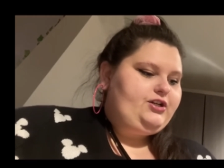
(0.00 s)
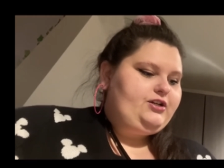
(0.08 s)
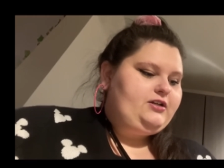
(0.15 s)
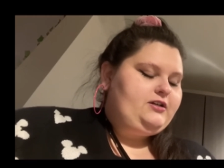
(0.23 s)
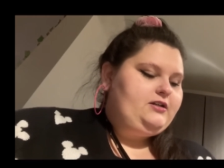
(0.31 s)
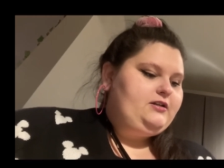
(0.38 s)

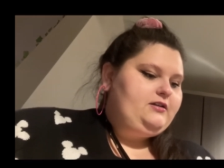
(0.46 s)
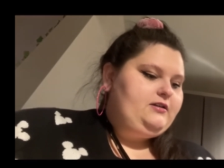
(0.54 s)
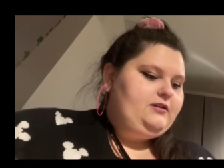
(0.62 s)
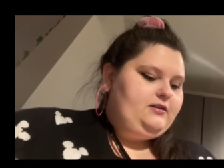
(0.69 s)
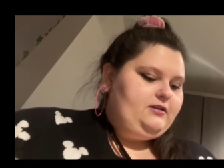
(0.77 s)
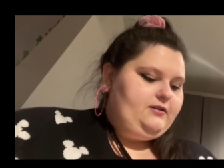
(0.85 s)
I
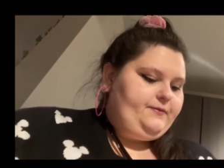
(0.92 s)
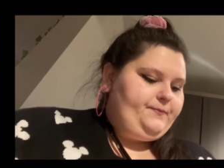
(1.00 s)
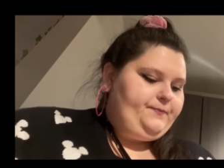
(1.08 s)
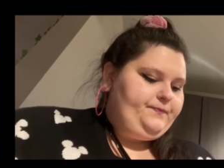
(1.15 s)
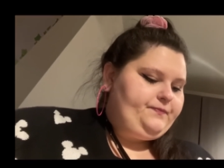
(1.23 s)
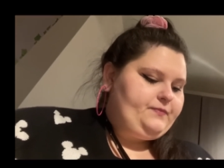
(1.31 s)
couldn't
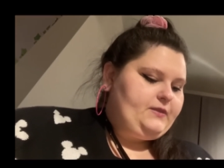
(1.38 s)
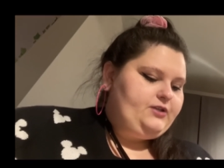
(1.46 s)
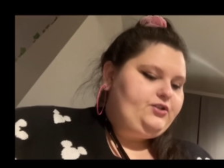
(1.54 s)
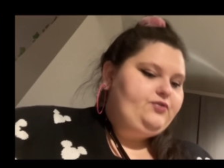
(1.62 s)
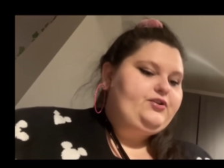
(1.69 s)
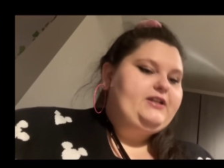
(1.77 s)

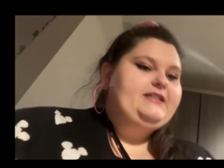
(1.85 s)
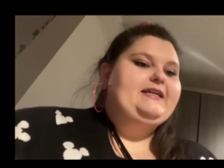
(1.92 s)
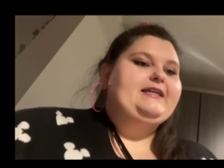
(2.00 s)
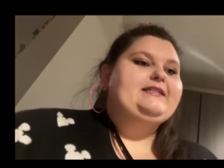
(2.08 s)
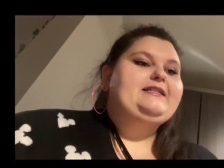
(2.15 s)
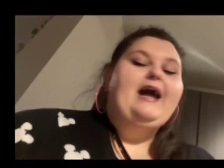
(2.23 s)
even
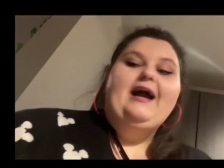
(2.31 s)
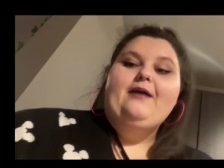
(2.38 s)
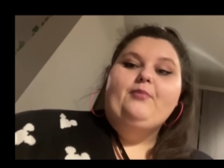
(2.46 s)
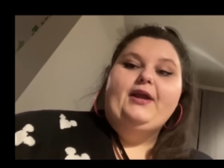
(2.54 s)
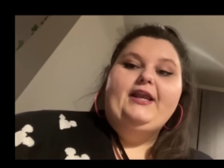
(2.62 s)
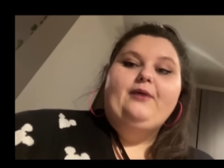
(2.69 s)
pretend to
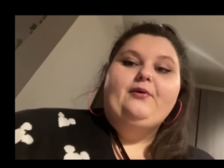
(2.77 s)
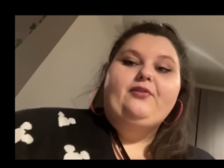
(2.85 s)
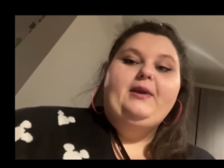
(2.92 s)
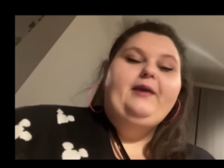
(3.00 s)
say her.